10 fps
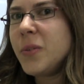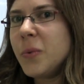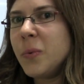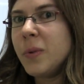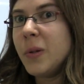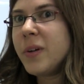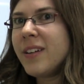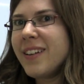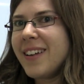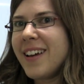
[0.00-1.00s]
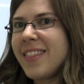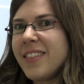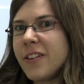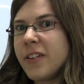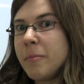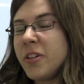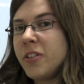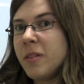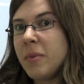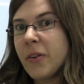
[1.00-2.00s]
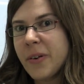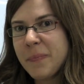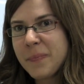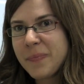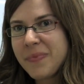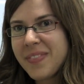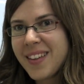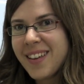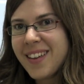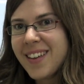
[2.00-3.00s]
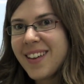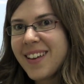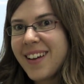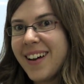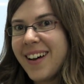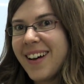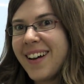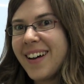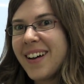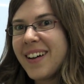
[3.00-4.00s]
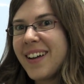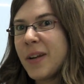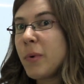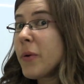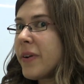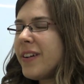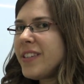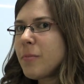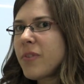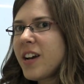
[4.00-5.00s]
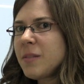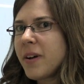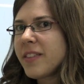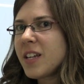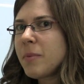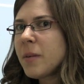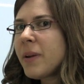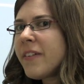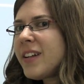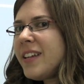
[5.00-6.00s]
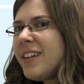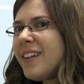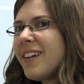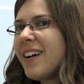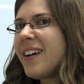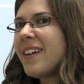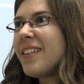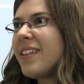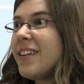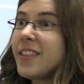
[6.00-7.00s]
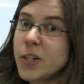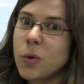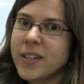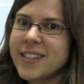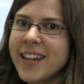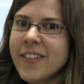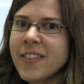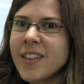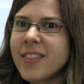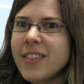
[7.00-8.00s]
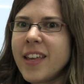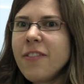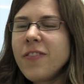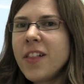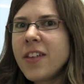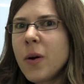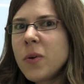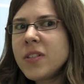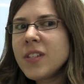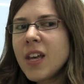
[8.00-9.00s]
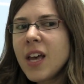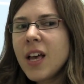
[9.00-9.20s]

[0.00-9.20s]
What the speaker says: to look at their image in the mirror. And we were really surprised by that, but apparently, and they told us later, that they felt that was